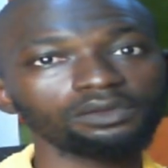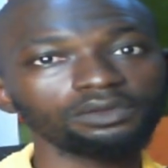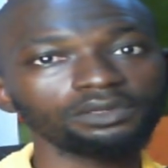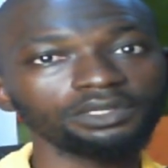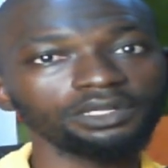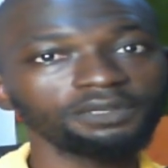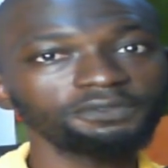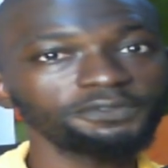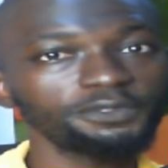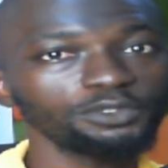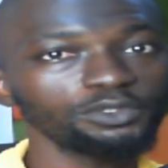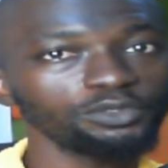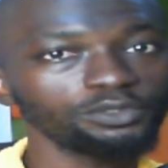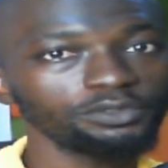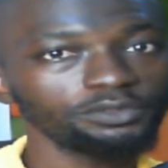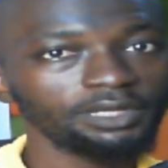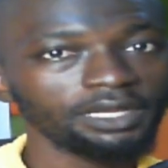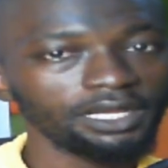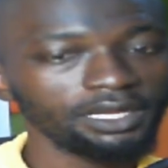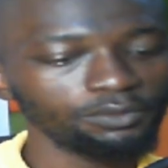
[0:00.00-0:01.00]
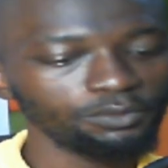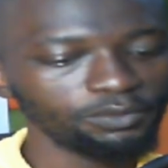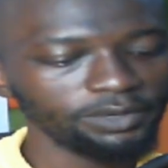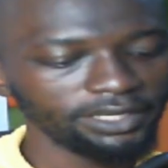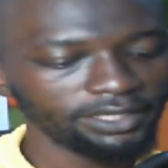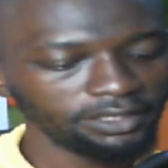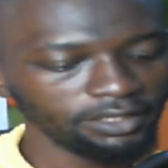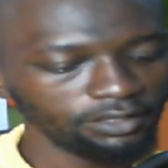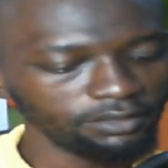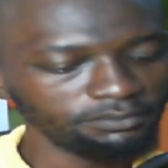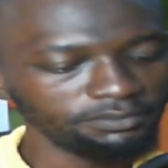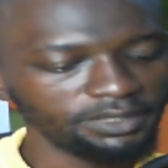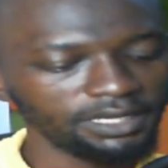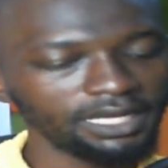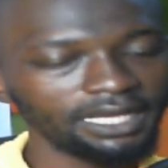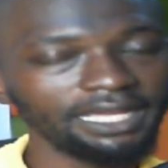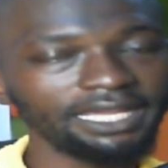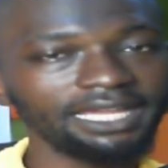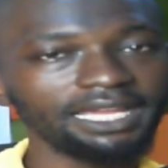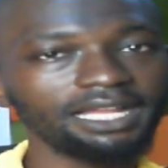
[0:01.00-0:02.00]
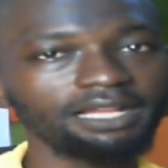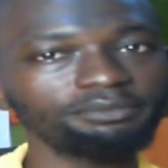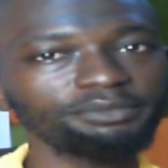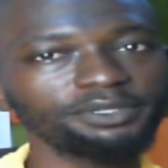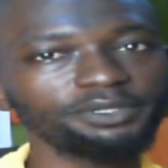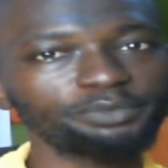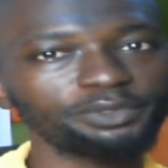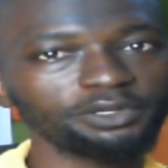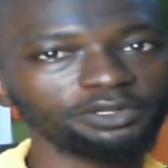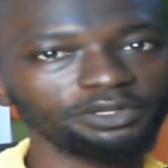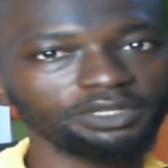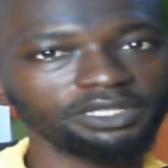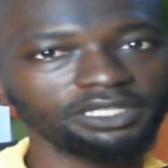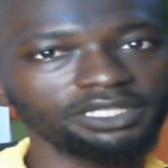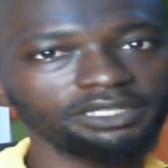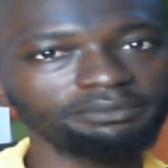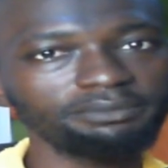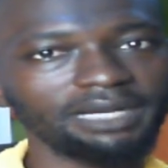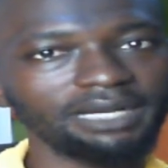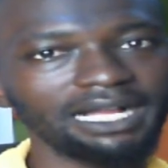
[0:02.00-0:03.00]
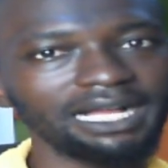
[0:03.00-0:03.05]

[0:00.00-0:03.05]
Good afternoon and welcome. I am Ibrahim